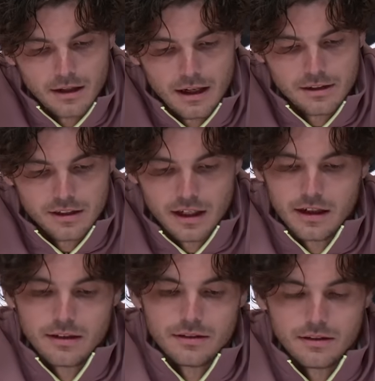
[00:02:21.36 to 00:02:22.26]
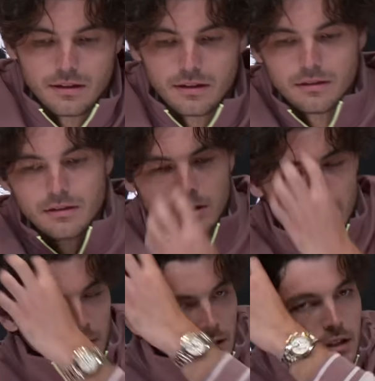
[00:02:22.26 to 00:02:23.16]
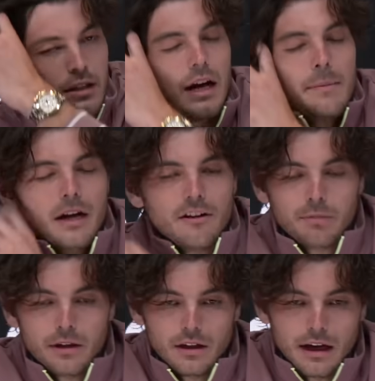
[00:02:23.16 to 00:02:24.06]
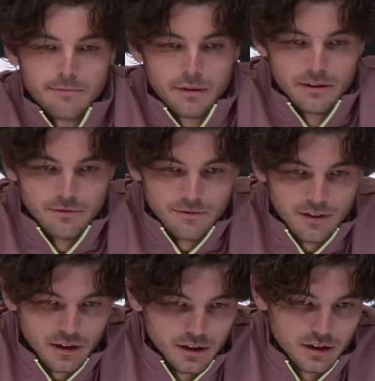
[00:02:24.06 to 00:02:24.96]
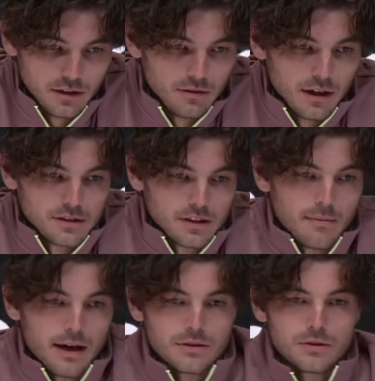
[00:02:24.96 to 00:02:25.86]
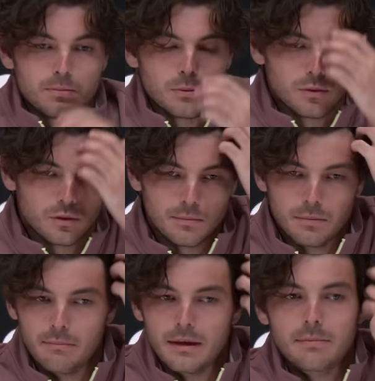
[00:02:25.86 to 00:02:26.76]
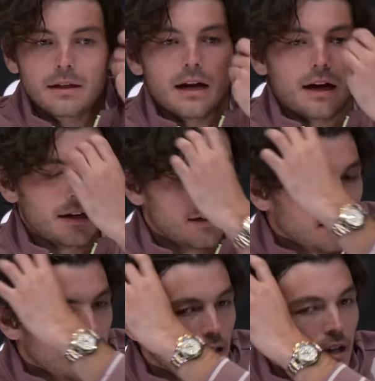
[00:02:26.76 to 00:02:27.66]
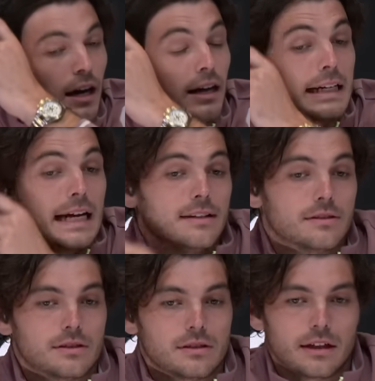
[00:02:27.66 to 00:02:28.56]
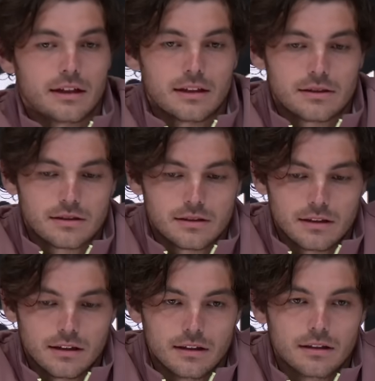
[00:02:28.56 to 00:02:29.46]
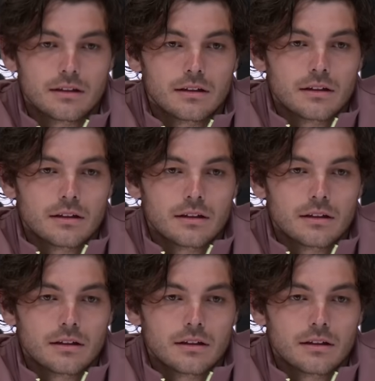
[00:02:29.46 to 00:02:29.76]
I'd say... Yeah, I mean, I've played very good Grand Slam matches before, but maybe not against, I guess, the